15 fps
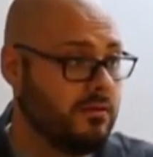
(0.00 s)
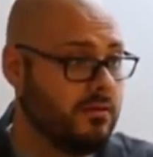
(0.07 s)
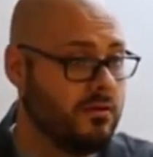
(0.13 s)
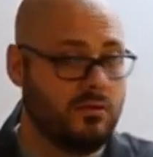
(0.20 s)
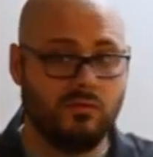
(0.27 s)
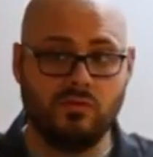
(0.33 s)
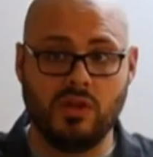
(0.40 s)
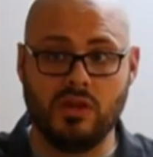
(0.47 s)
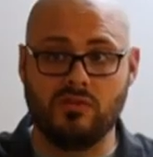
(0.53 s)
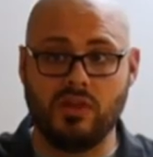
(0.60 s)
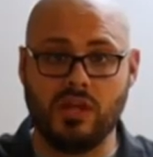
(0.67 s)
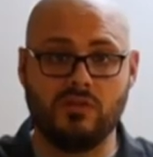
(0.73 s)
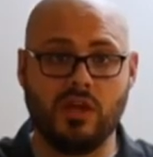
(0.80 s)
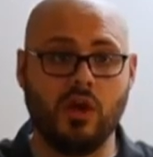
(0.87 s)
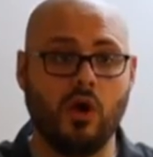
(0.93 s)
The, the,
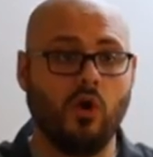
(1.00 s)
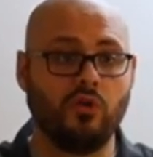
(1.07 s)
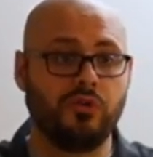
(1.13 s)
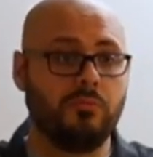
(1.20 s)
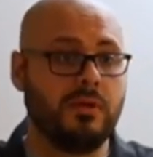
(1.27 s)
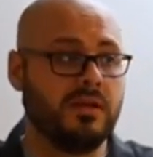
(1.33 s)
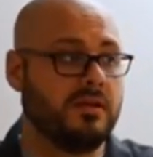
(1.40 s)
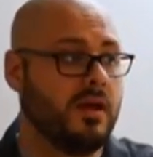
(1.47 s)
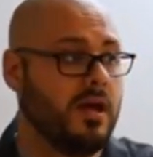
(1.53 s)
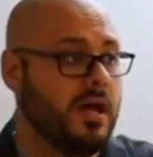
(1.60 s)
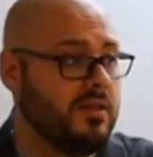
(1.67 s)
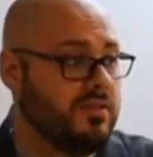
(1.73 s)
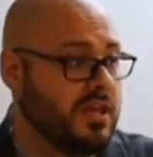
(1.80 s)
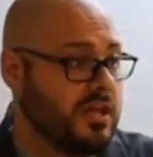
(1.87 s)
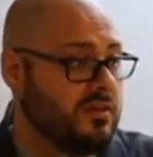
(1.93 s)
the, ultimate,
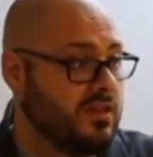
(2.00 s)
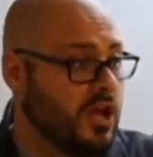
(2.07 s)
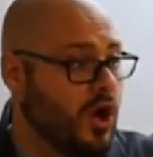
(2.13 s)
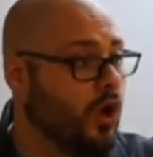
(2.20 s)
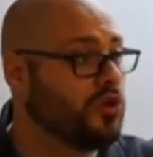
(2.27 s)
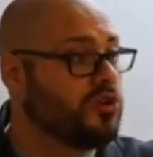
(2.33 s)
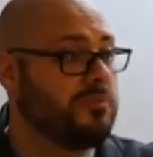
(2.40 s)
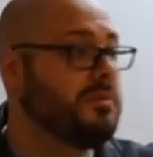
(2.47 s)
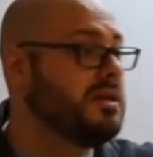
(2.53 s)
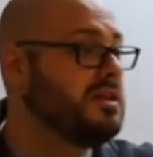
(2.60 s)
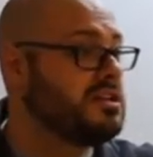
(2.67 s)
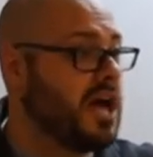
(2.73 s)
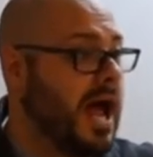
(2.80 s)
the, the ultimate